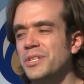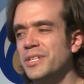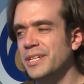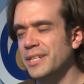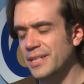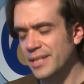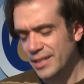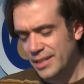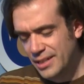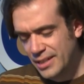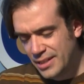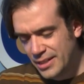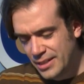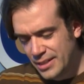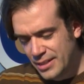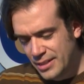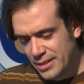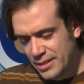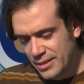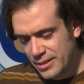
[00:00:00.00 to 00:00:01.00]
And
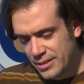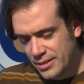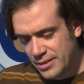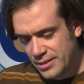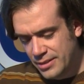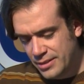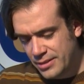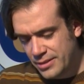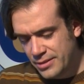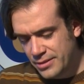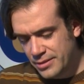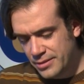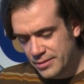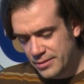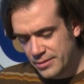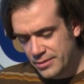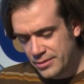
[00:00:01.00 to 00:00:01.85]
just to